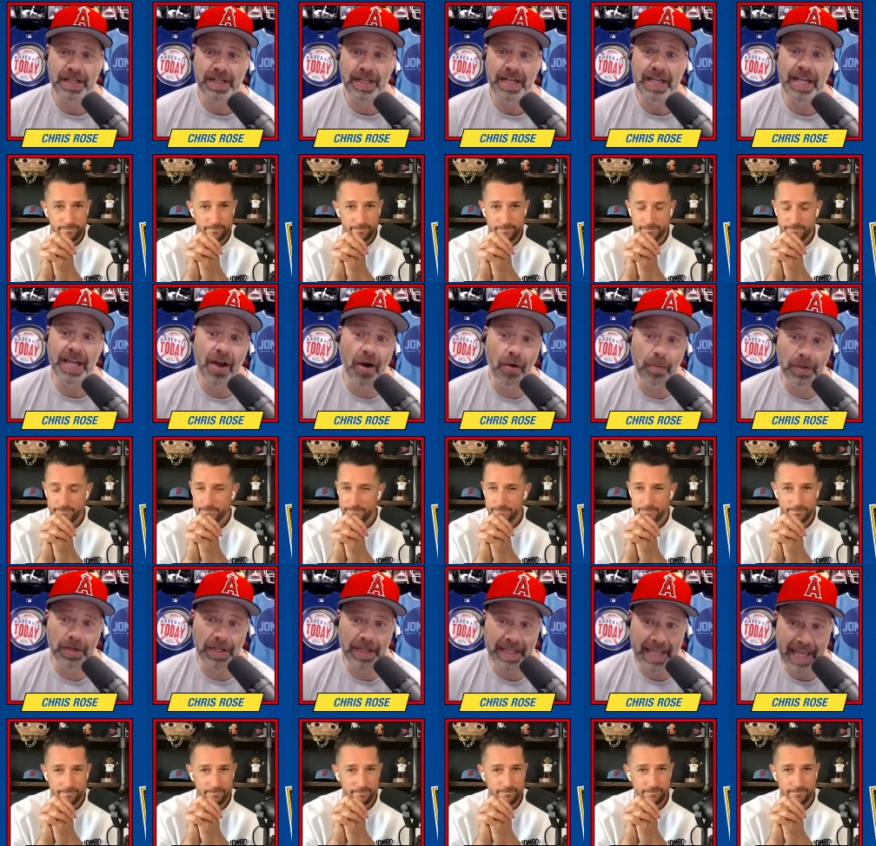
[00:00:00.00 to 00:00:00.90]
Speaker 1: he
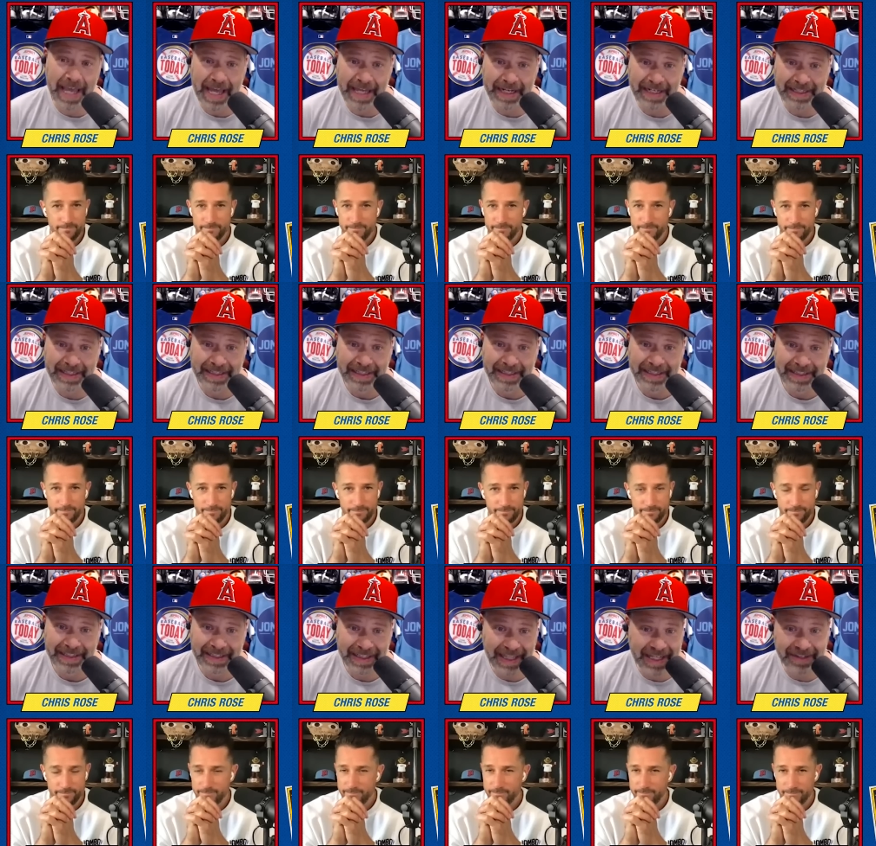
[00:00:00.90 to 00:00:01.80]
homered again
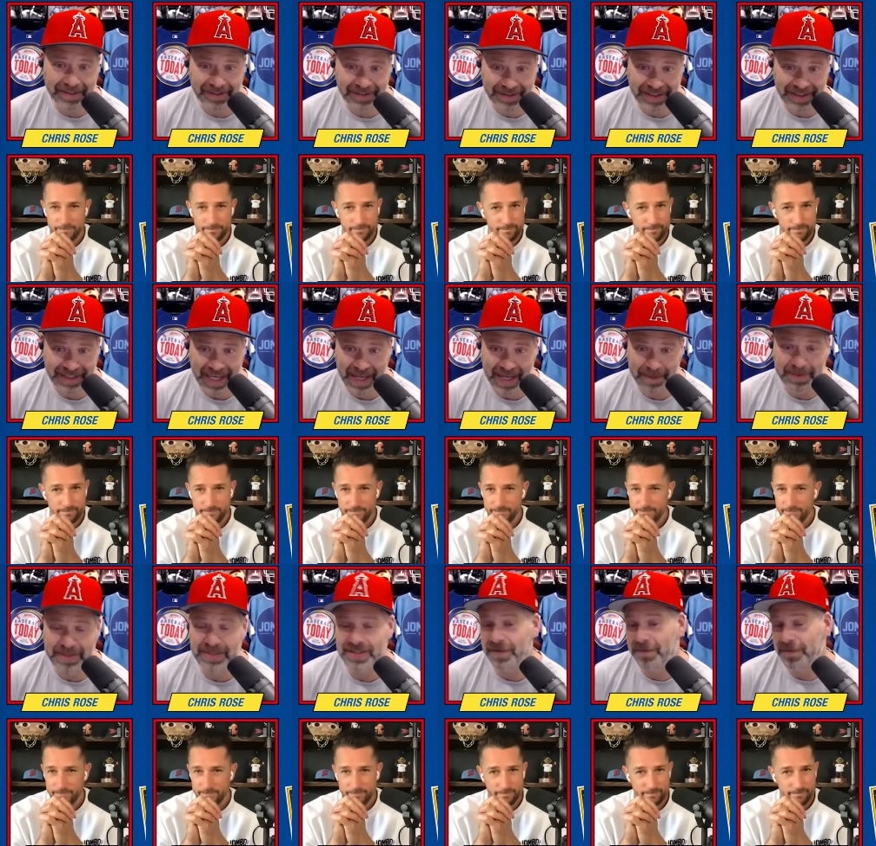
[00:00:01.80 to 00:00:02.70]
later in the game.
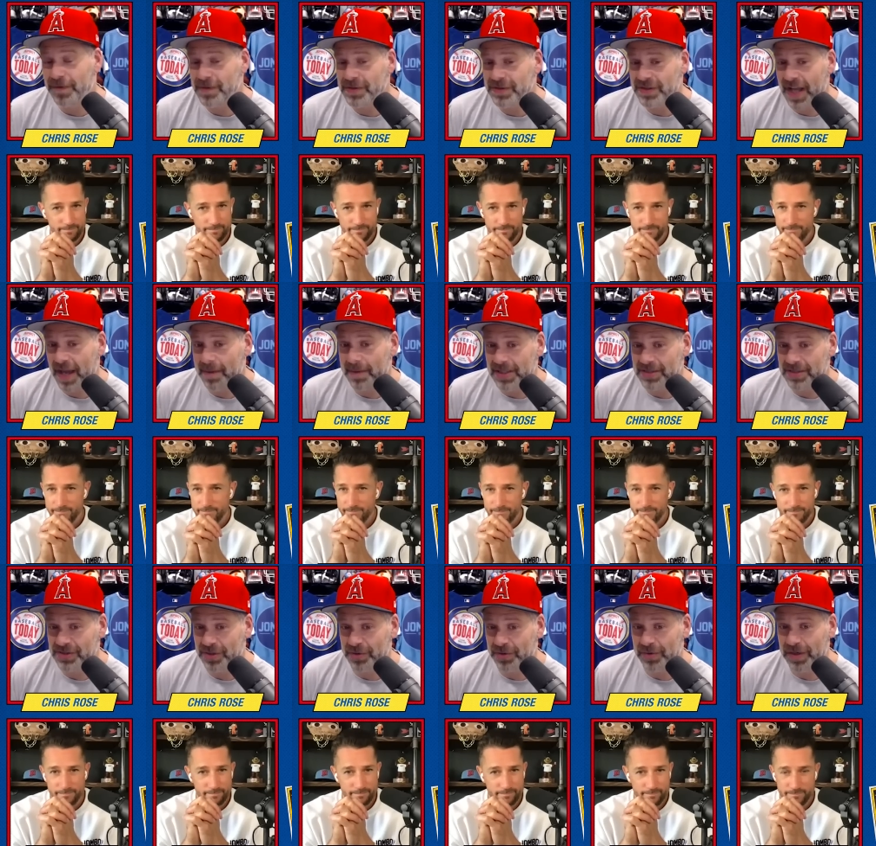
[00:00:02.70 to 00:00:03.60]
It's the first time in
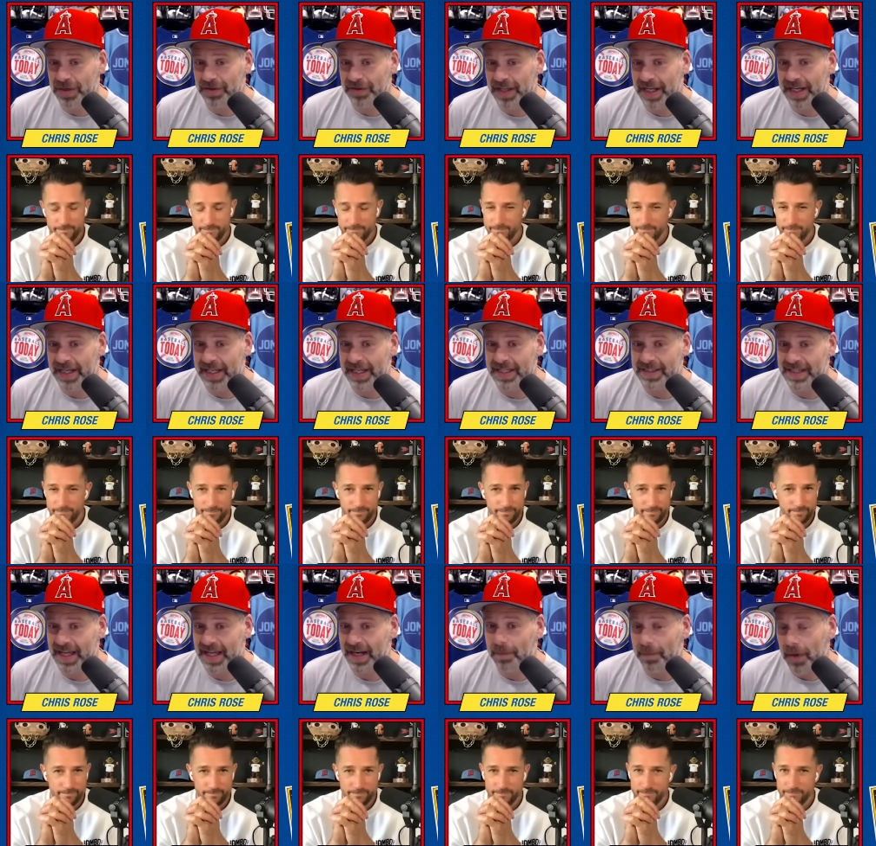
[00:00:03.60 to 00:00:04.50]
his career that he has
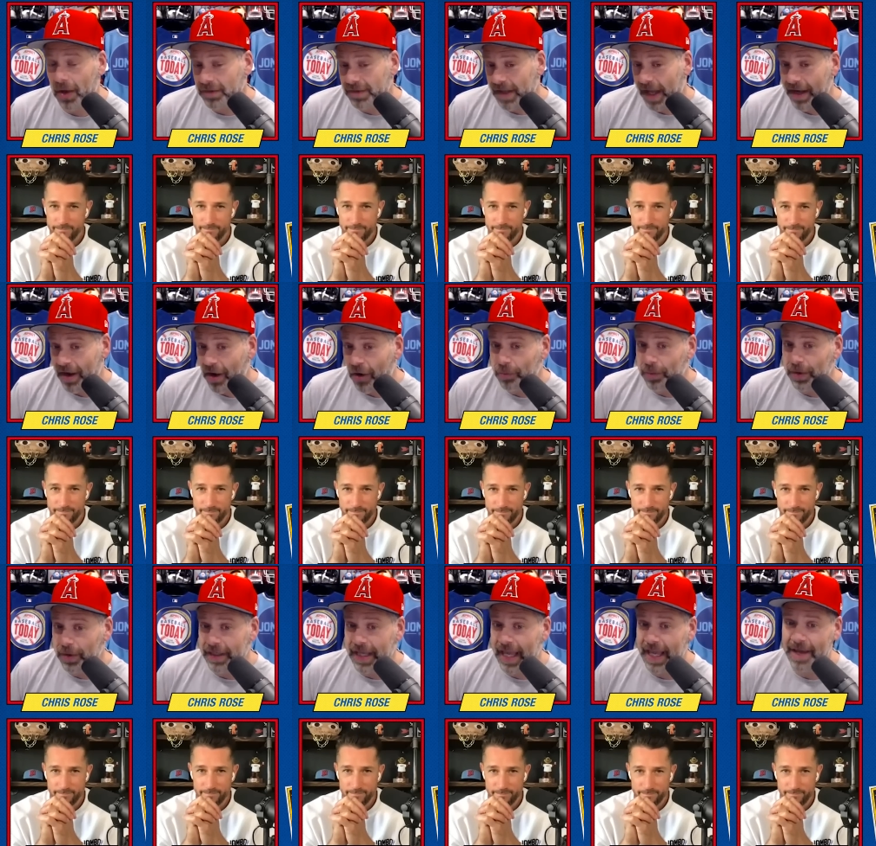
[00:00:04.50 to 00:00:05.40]
had a multi
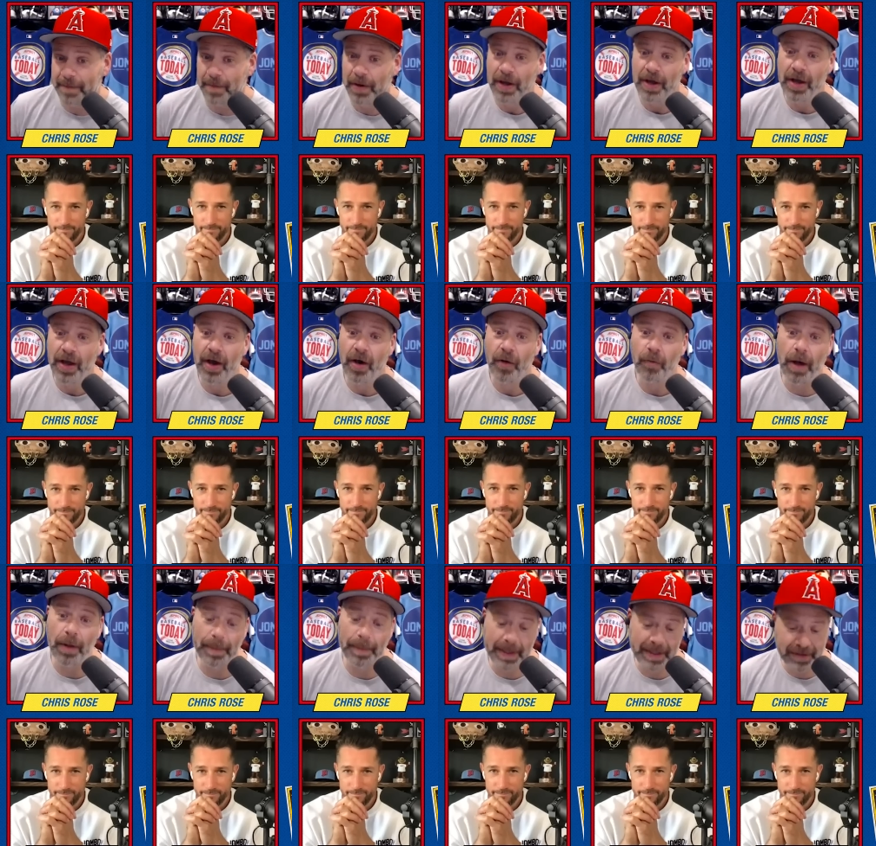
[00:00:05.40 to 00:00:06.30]
homer game
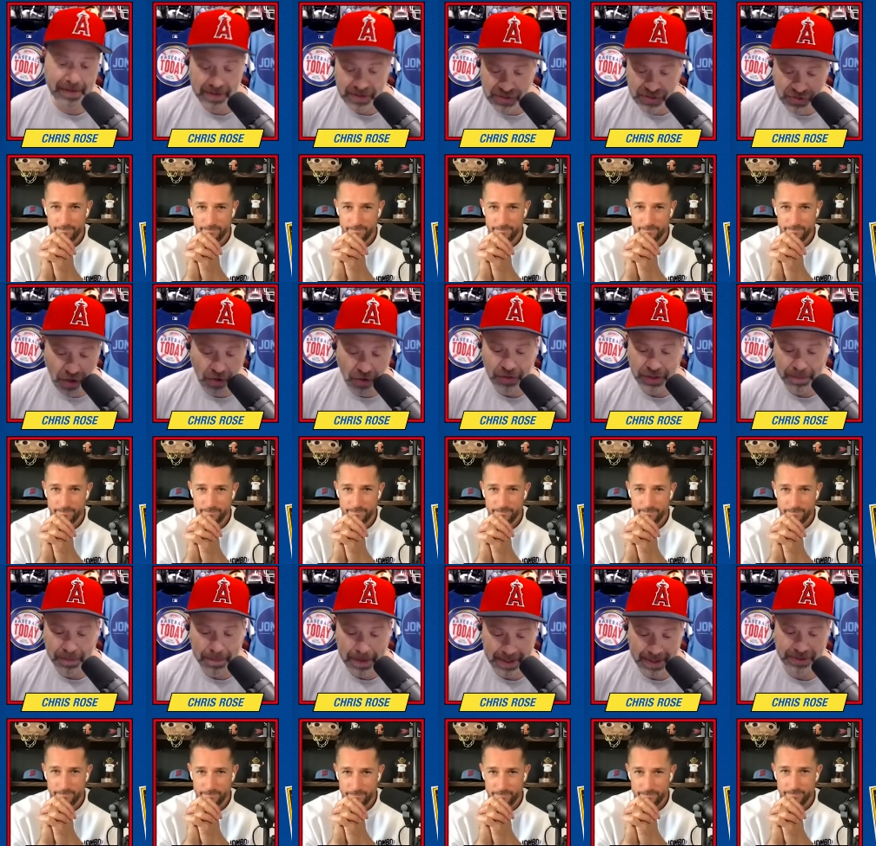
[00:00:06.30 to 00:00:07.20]
while being the
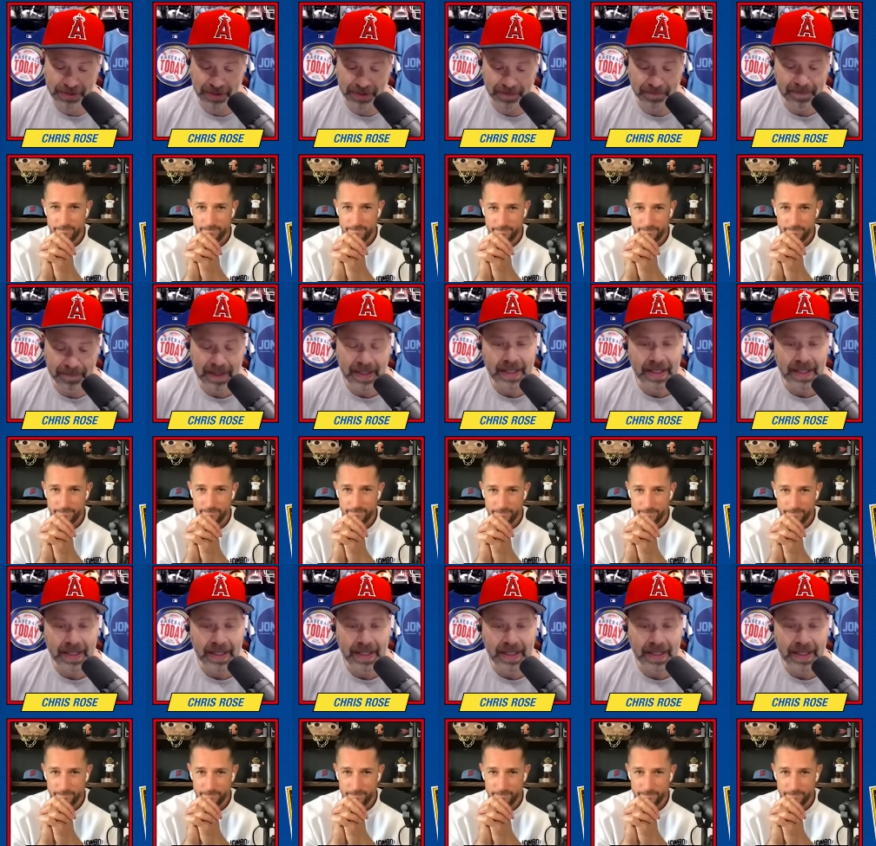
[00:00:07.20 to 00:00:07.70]
starting pitcher.